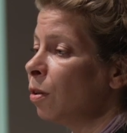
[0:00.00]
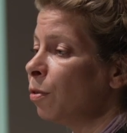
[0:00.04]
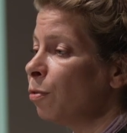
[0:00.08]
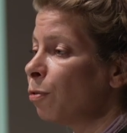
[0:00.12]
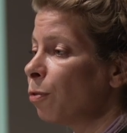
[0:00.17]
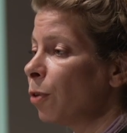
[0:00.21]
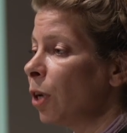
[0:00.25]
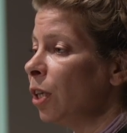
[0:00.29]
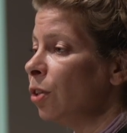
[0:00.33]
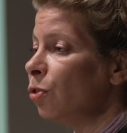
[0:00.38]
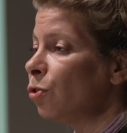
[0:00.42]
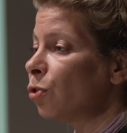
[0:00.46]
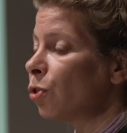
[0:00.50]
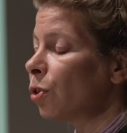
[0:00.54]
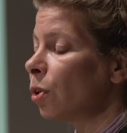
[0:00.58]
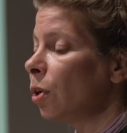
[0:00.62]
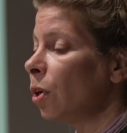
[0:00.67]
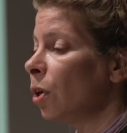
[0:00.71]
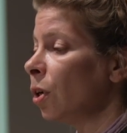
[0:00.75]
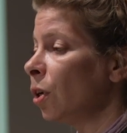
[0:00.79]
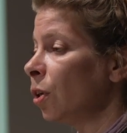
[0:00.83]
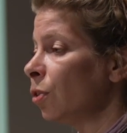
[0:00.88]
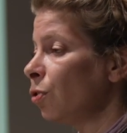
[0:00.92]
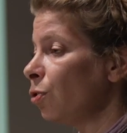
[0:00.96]
French
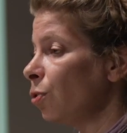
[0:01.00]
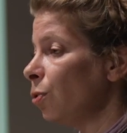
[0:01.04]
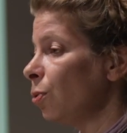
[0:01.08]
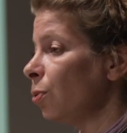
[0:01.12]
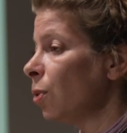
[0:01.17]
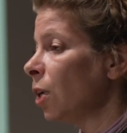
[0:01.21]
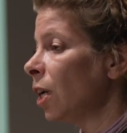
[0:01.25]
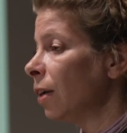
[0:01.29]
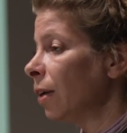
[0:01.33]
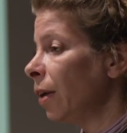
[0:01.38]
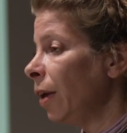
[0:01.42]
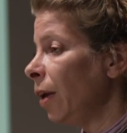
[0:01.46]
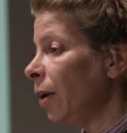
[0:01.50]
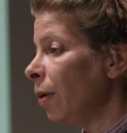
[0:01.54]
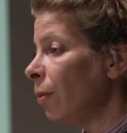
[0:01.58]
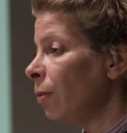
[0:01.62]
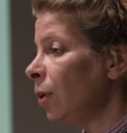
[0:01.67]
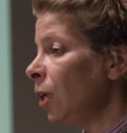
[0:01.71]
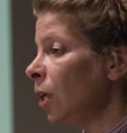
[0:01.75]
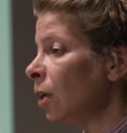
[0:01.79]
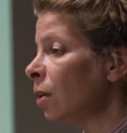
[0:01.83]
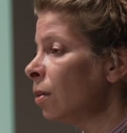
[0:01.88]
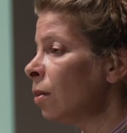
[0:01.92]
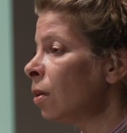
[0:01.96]
to
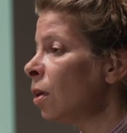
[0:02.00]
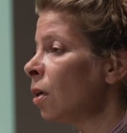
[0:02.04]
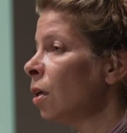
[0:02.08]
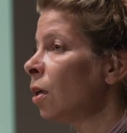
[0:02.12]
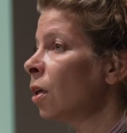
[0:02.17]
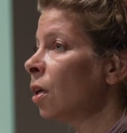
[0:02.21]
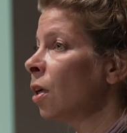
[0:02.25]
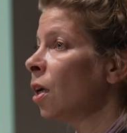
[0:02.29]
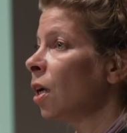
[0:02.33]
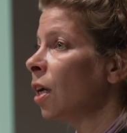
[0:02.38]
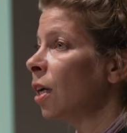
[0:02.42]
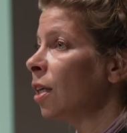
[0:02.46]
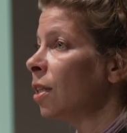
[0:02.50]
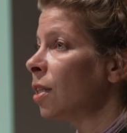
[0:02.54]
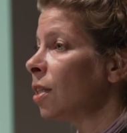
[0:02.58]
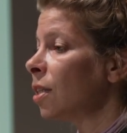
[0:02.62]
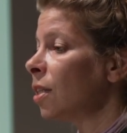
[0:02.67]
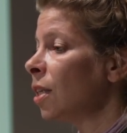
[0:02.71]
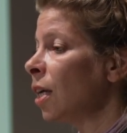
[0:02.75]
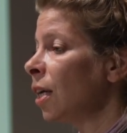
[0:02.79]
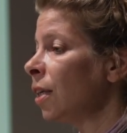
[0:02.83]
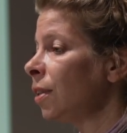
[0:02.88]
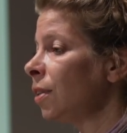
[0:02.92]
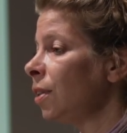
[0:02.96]
Hungarian, and
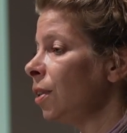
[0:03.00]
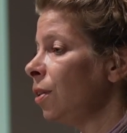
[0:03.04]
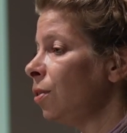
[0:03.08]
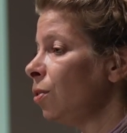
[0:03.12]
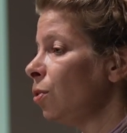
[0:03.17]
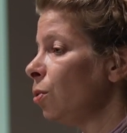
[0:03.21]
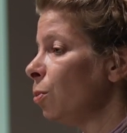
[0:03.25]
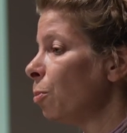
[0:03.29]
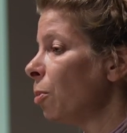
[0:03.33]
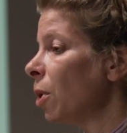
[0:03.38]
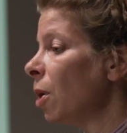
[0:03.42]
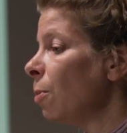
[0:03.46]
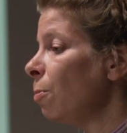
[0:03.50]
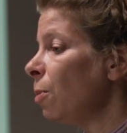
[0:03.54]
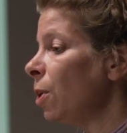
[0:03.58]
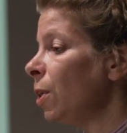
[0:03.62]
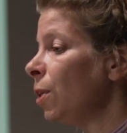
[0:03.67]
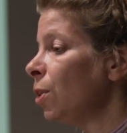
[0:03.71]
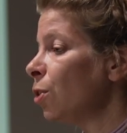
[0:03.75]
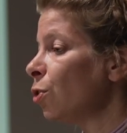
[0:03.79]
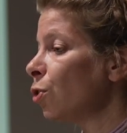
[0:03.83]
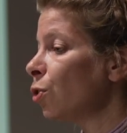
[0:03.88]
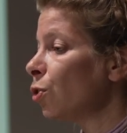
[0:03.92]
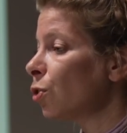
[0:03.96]
started to
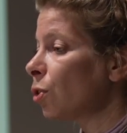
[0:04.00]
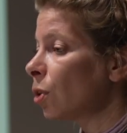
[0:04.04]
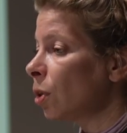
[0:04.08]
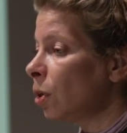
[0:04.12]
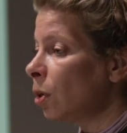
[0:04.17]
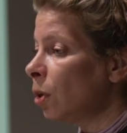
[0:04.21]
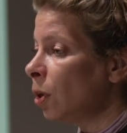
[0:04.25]
publish